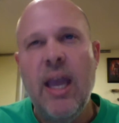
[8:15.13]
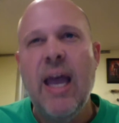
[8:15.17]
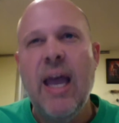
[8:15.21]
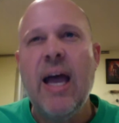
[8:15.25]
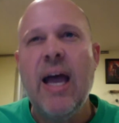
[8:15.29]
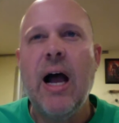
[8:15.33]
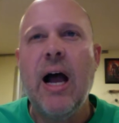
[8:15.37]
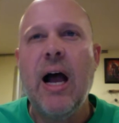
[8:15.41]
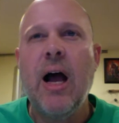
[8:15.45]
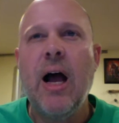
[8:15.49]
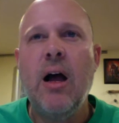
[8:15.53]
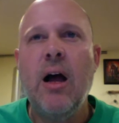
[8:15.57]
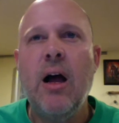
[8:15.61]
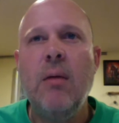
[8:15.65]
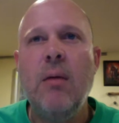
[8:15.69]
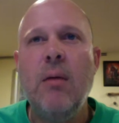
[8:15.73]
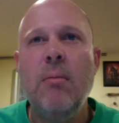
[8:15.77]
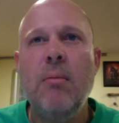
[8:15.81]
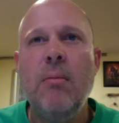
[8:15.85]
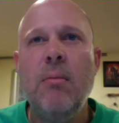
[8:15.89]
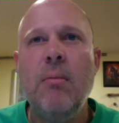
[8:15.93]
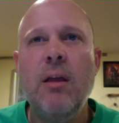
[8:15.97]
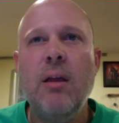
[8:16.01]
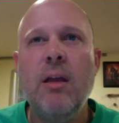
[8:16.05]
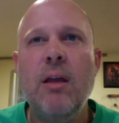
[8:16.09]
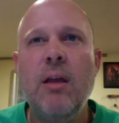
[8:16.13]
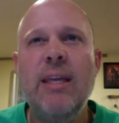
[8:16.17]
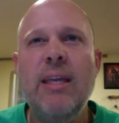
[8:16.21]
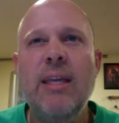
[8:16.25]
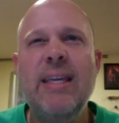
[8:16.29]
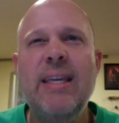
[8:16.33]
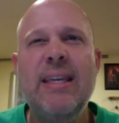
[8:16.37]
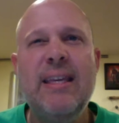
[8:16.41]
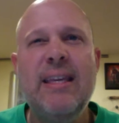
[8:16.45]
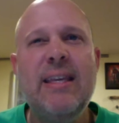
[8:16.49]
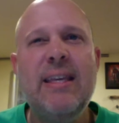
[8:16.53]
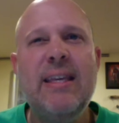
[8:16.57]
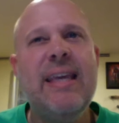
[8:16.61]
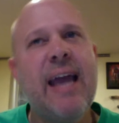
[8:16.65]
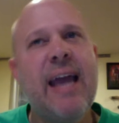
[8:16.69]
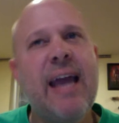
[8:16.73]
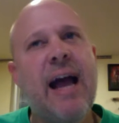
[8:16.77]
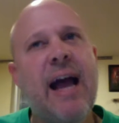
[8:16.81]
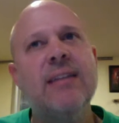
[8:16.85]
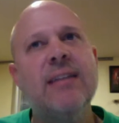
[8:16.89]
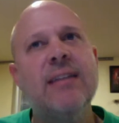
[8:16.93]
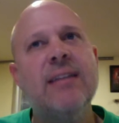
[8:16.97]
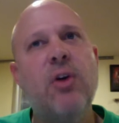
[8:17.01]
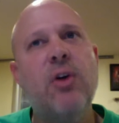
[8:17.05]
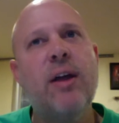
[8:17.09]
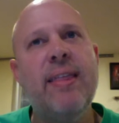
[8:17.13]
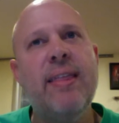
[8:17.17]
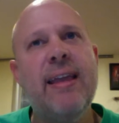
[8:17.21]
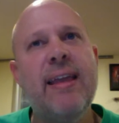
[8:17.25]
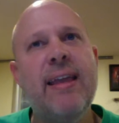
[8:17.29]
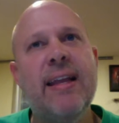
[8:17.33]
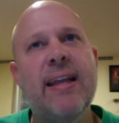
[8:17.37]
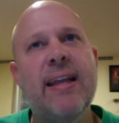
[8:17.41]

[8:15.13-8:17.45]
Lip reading: Yeah. So I think